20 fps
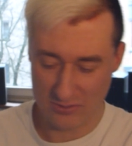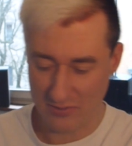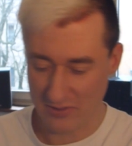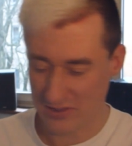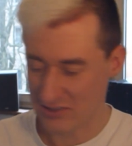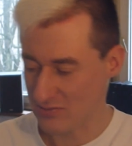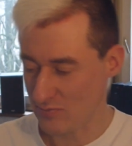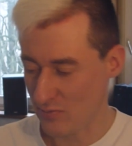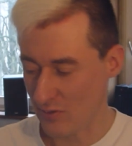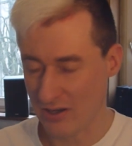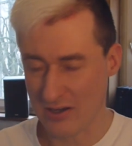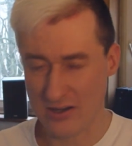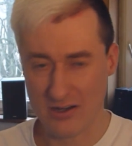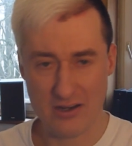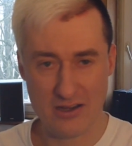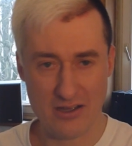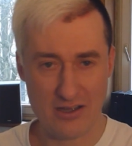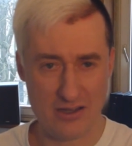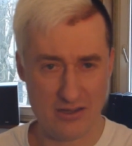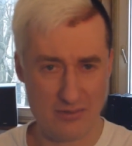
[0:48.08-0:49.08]
to this
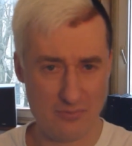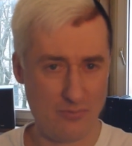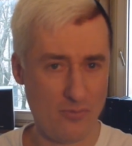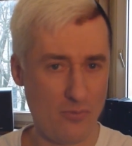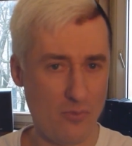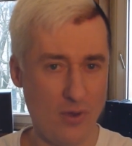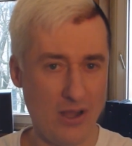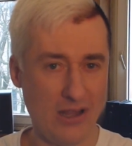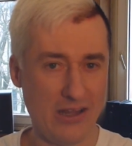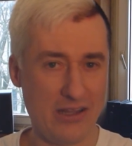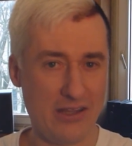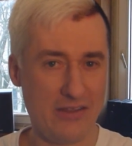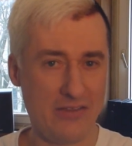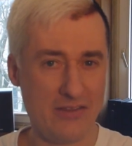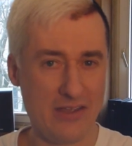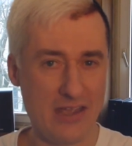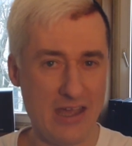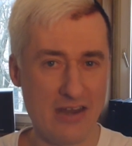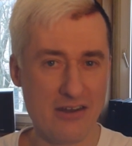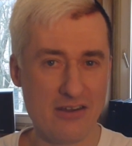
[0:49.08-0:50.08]
one. Well, in
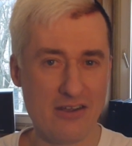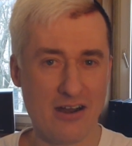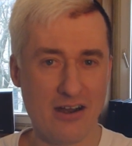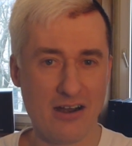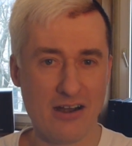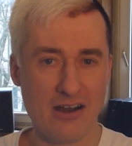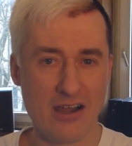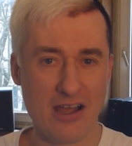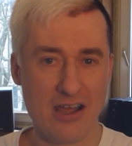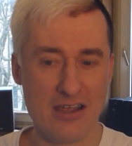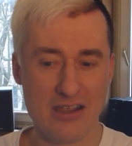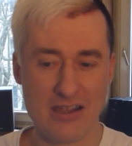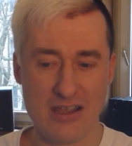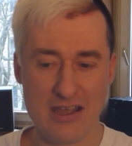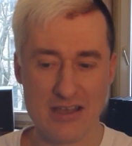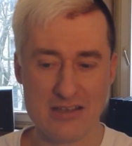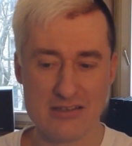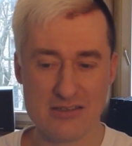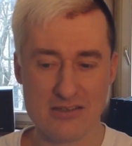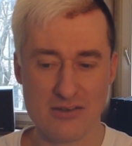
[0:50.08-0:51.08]
the end card, I
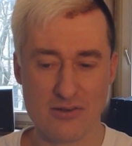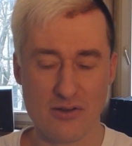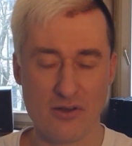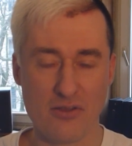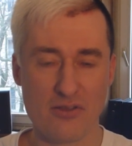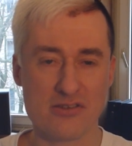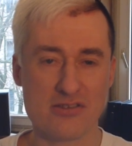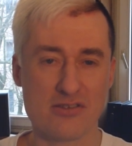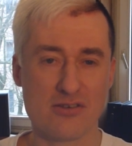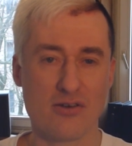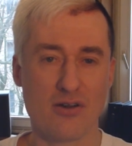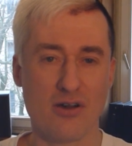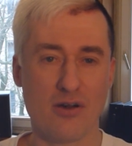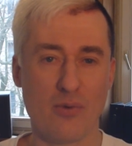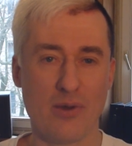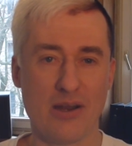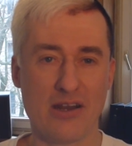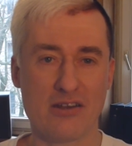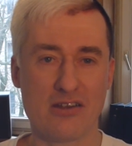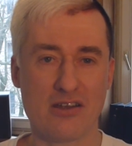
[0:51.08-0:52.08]
guess, you know the
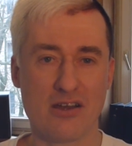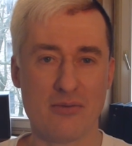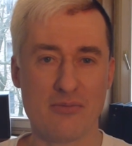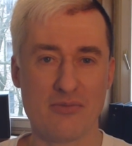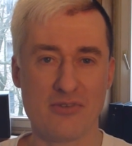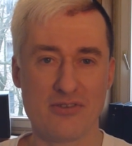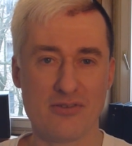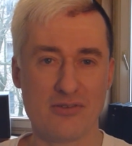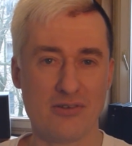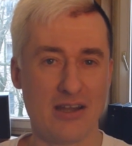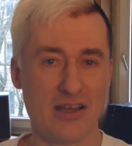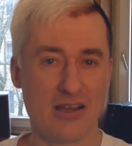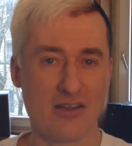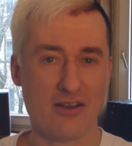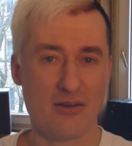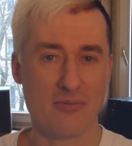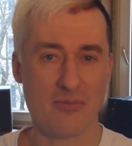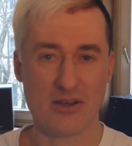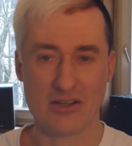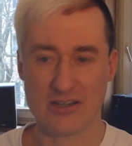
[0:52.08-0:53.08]
score when it comes to like
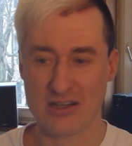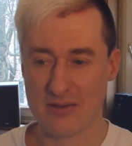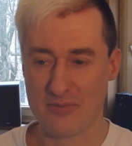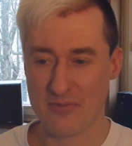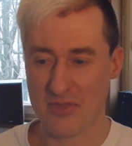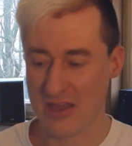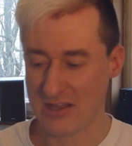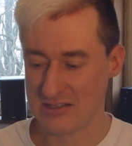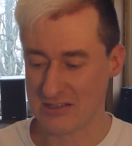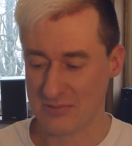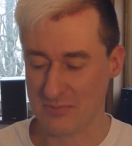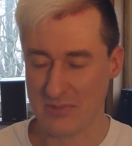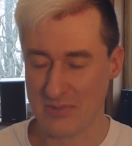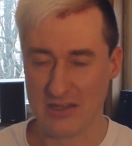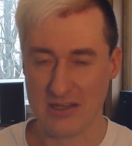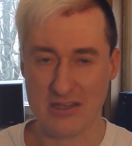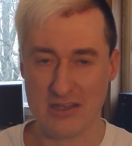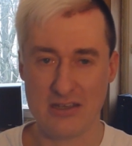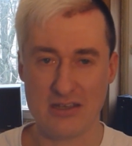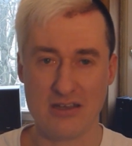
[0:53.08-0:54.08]
Combat Dub. That's
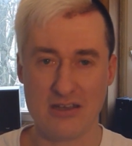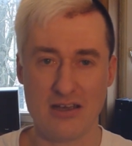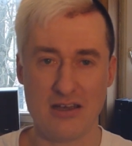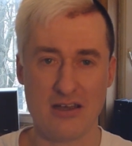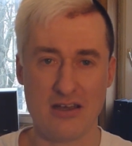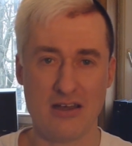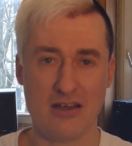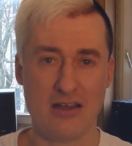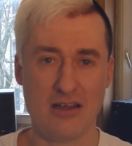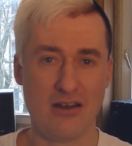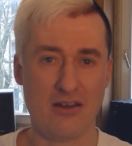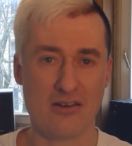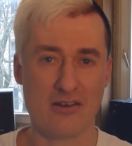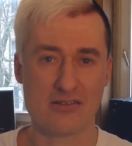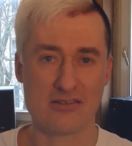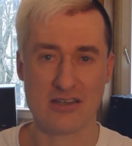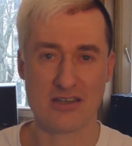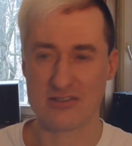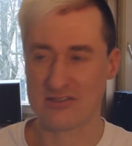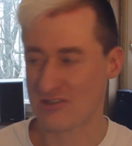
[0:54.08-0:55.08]
me
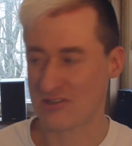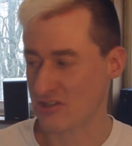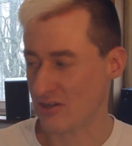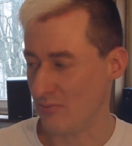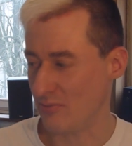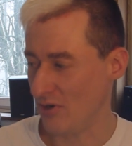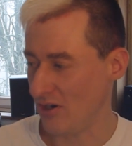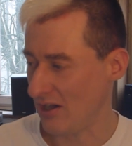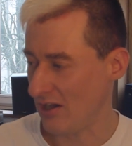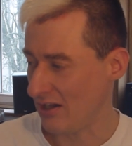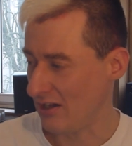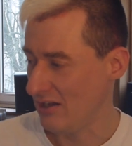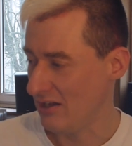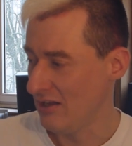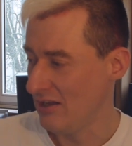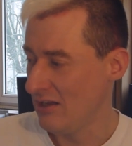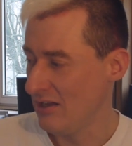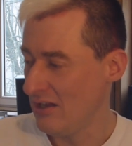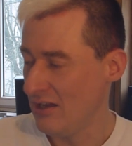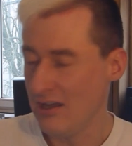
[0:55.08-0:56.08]
alongside Sascha Müller.
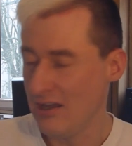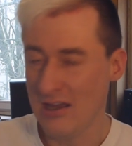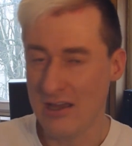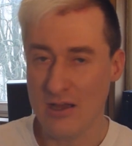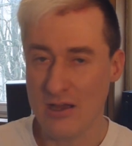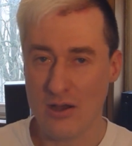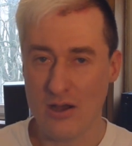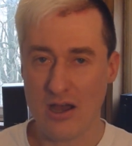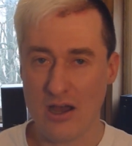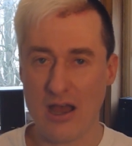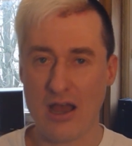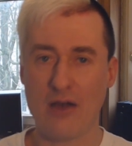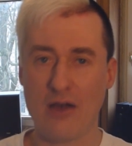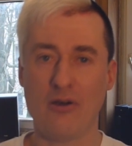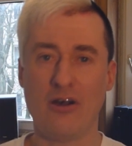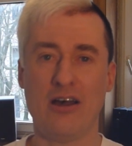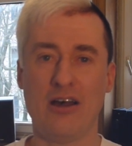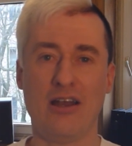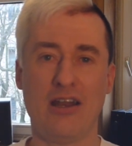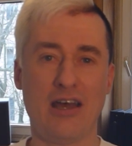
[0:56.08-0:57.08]

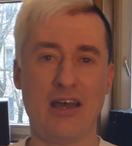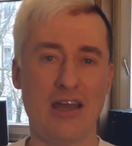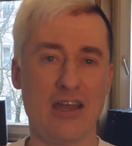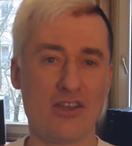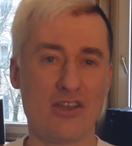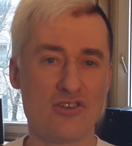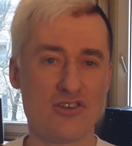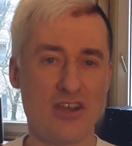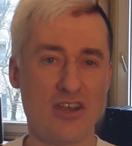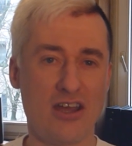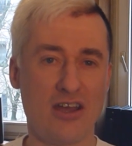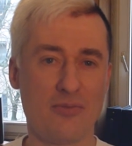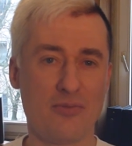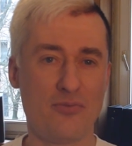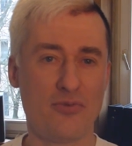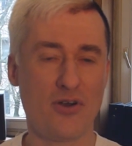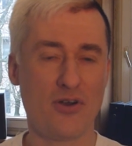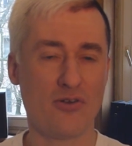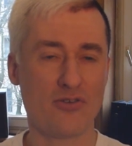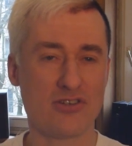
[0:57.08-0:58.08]
Our like
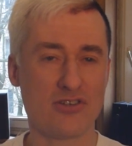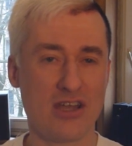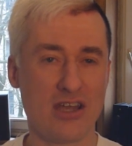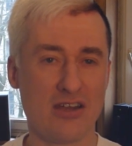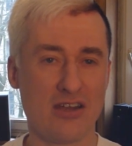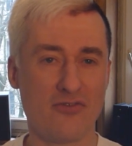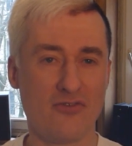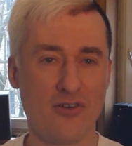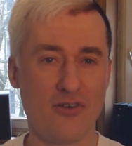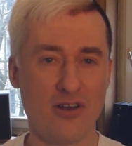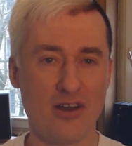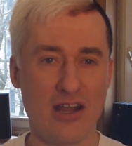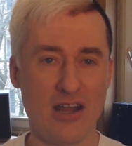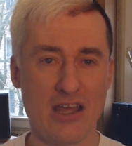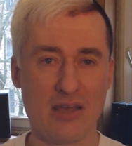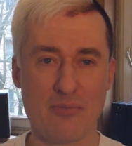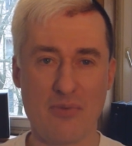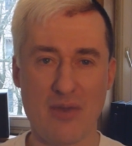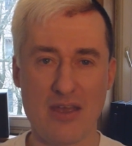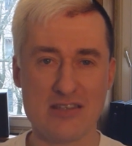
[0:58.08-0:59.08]
shared project for
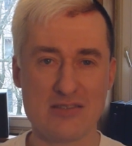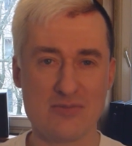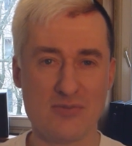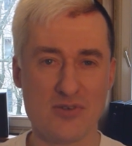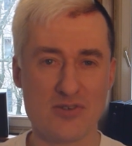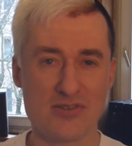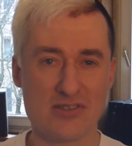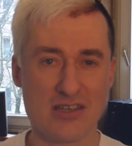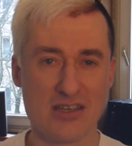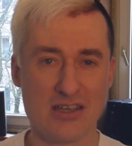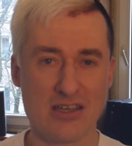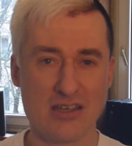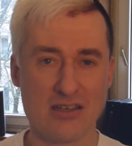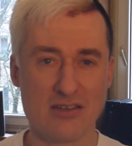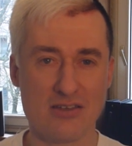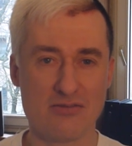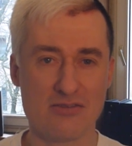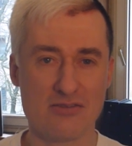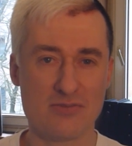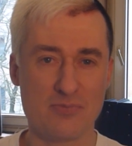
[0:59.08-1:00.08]
like bass
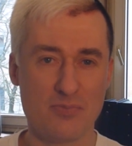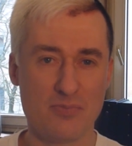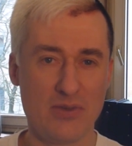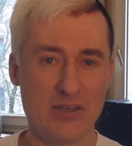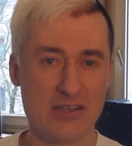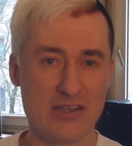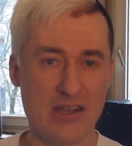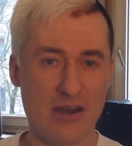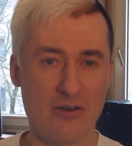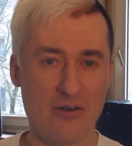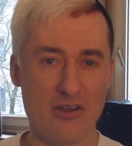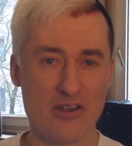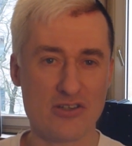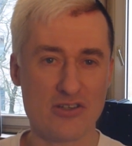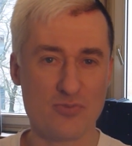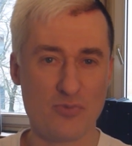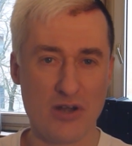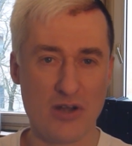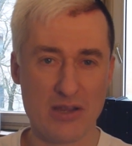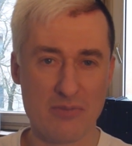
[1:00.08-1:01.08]
music, speed
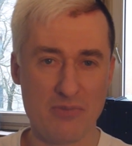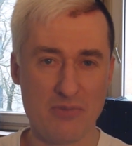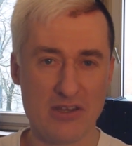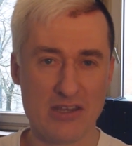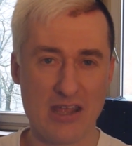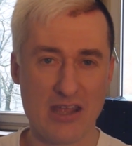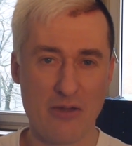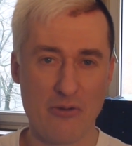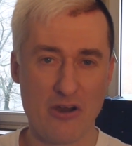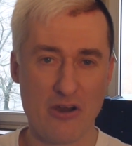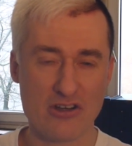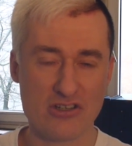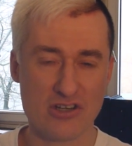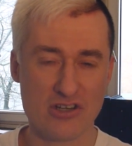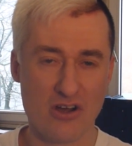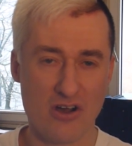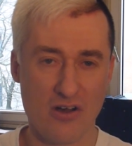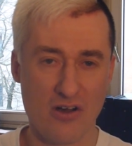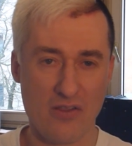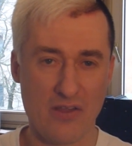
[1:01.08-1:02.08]
garage, breakbeat garage,
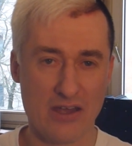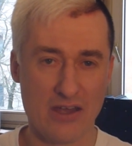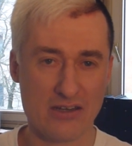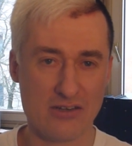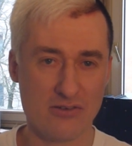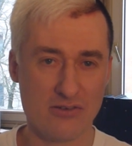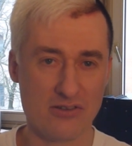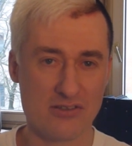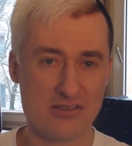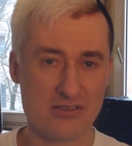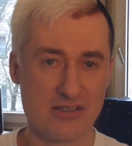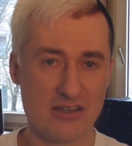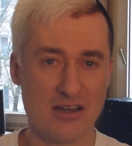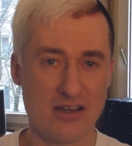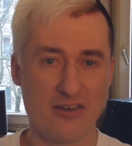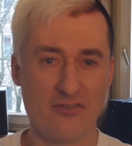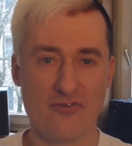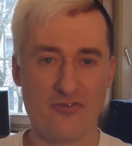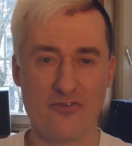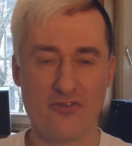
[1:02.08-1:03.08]
all that good
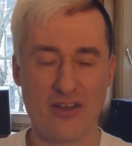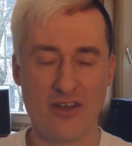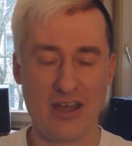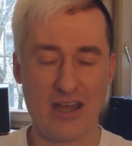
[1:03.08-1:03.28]
stuff.